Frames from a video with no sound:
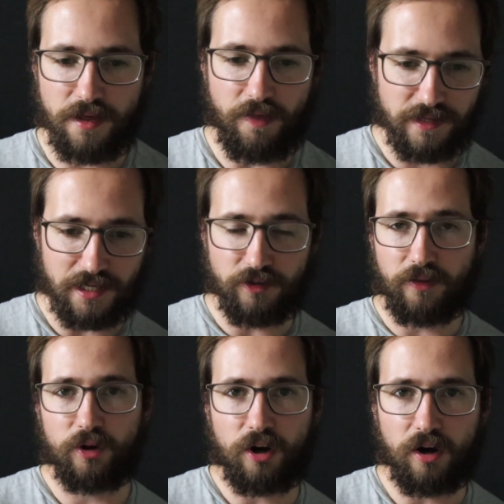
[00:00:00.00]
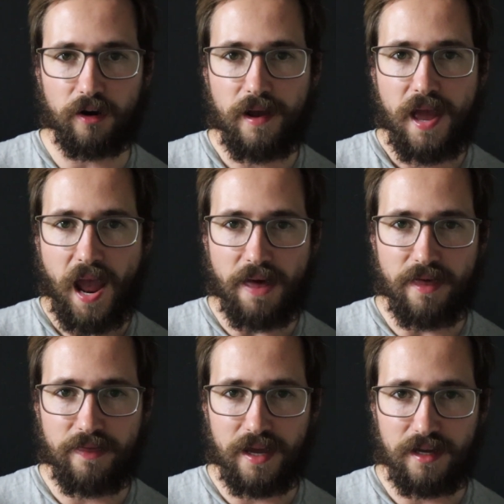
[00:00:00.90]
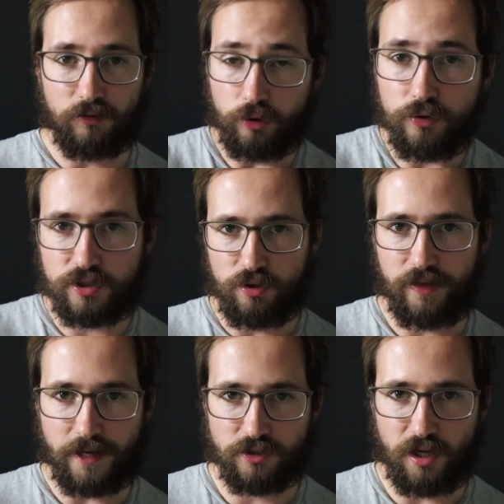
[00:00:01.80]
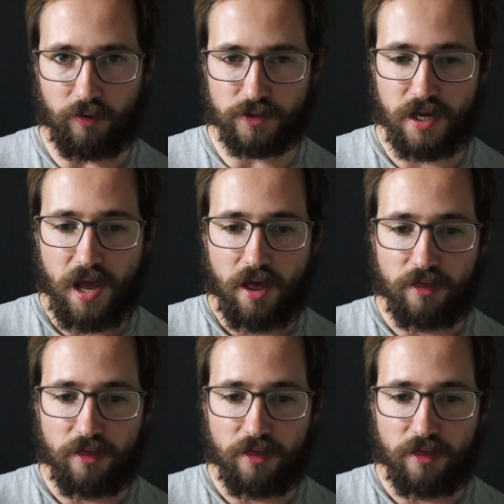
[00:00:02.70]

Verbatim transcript: and then they sell another car and then they lose $2,000.